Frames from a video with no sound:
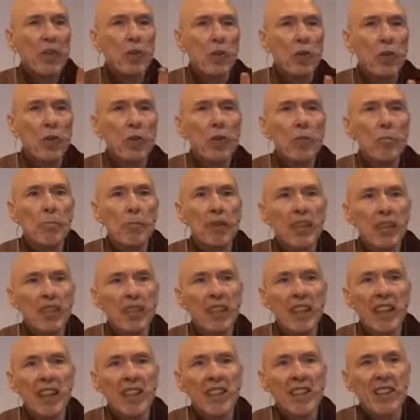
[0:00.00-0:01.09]
law books,
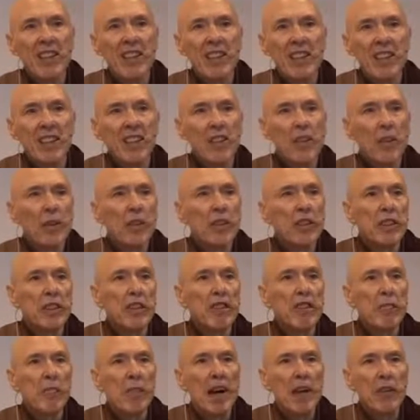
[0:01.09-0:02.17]
like the laws
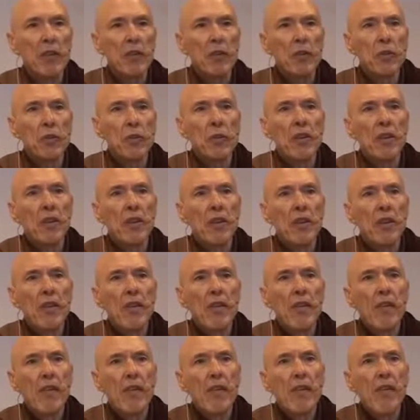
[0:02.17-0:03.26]
of Manu,
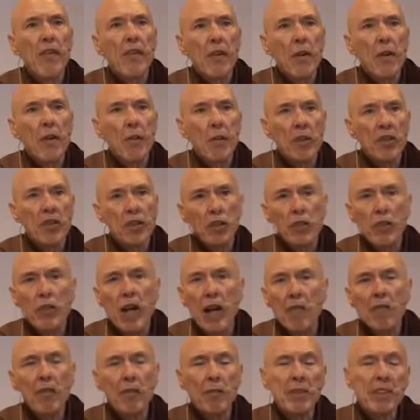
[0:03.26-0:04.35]
which do
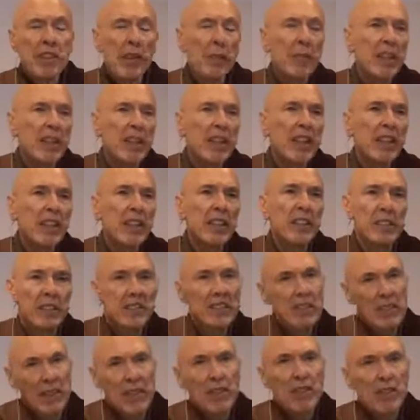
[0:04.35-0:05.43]
come from a somewhat later,
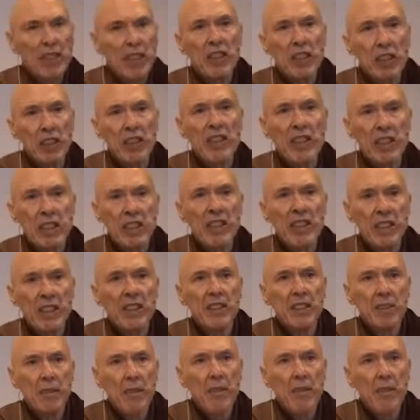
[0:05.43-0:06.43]
several centuries later.